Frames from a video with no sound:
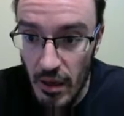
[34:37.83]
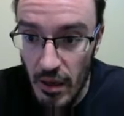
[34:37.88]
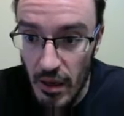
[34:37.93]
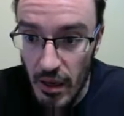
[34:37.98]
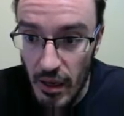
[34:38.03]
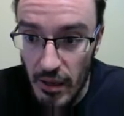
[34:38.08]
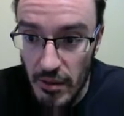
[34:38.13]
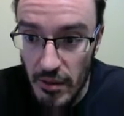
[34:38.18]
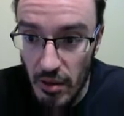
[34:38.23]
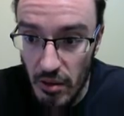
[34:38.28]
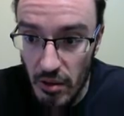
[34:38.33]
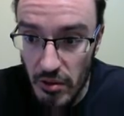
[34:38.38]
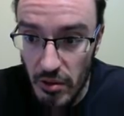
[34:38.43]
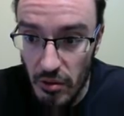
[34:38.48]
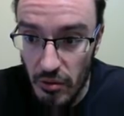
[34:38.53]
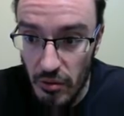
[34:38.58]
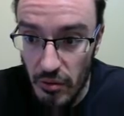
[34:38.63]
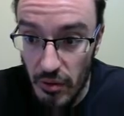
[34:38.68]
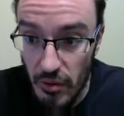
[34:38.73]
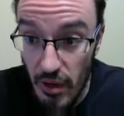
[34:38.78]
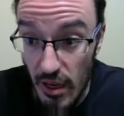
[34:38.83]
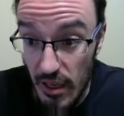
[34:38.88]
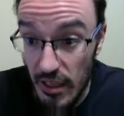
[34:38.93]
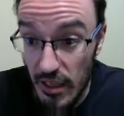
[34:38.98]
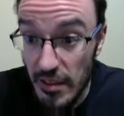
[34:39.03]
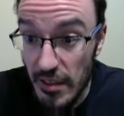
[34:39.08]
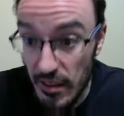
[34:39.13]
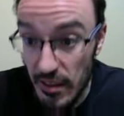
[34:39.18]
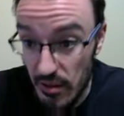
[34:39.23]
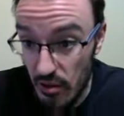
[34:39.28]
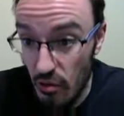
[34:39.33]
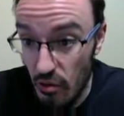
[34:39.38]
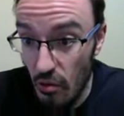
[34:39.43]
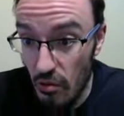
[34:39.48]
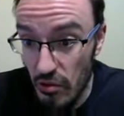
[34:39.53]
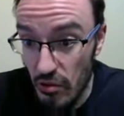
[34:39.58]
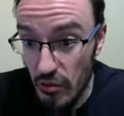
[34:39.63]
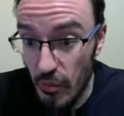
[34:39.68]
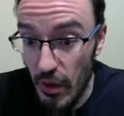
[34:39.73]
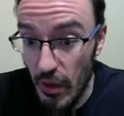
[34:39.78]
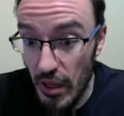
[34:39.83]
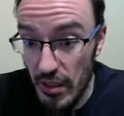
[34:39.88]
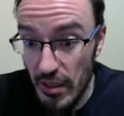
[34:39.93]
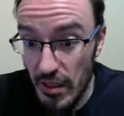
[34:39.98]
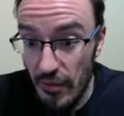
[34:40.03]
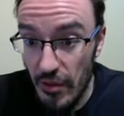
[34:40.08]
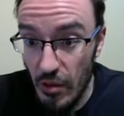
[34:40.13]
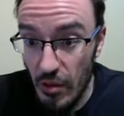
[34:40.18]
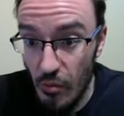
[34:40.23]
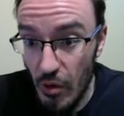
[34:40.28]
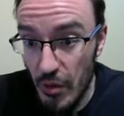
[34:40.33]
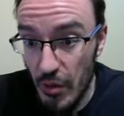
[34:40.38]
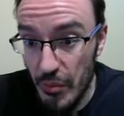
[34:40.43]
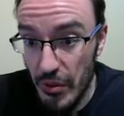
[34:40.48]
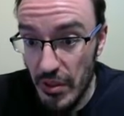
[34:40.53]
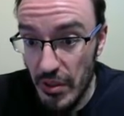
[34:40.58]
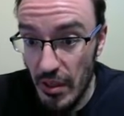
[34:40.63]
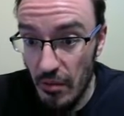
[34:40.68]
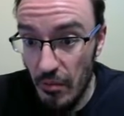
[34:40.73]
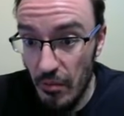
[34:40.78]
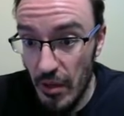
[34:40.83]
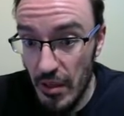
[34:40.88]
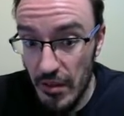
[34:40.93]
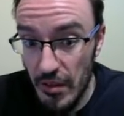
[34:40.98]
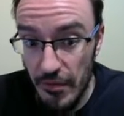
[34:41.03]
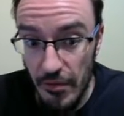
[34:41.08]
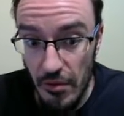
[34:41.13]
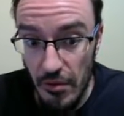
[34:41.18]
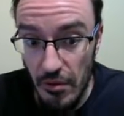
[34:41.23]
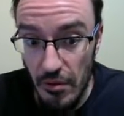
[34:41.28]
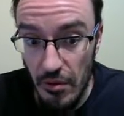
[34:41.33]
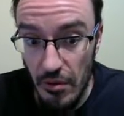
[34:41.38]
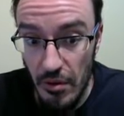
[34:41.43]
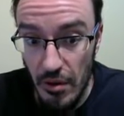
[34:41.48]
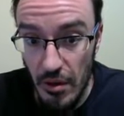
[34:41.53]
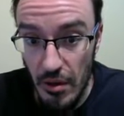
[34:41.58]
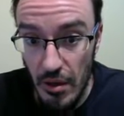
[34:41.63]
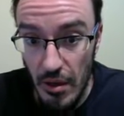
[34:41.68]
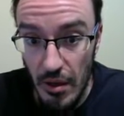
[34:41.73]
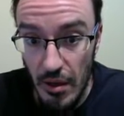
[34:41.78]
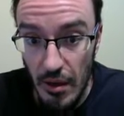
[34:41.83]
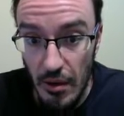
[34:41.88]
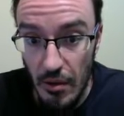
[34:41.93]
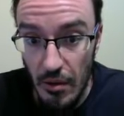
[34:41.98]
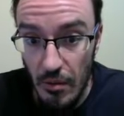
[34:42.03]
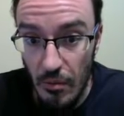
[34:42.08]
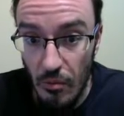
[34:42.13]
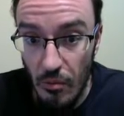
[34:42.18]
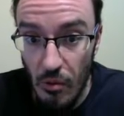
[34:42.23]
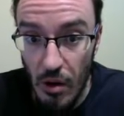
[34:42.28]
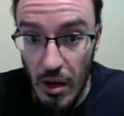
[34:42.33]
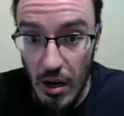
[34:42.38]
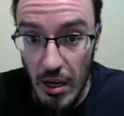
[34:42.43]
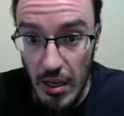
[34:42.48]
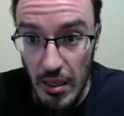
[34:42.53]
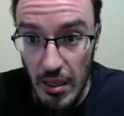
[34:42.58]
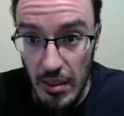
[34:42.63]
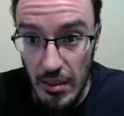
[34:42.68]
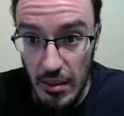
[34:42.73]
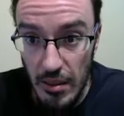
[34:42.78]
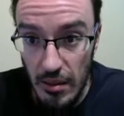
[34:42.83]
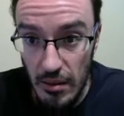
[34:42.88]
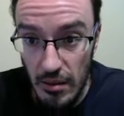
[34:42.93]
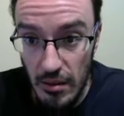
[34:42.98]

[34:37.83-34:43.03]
It's also, at least it scores well, 71% wins for white.